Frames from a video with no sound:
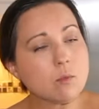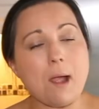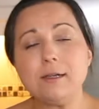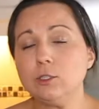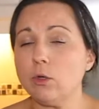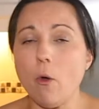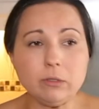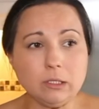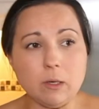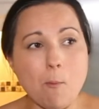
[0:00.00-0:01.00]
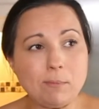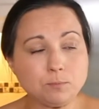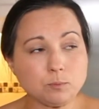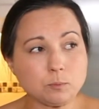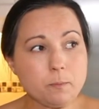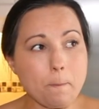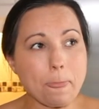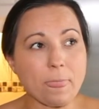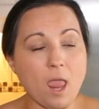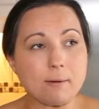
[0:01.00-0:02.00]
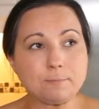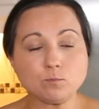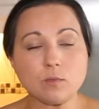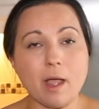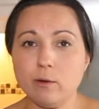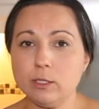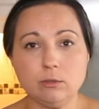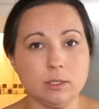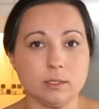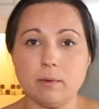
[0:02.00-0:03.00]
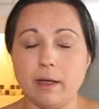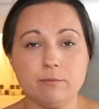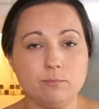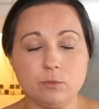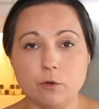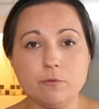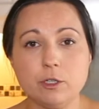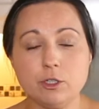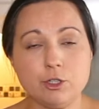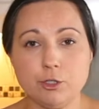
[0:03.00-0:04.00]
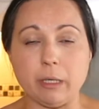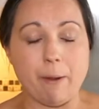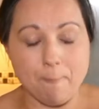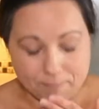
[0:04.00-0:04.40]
And it's only, I always do this, I don't finish chewing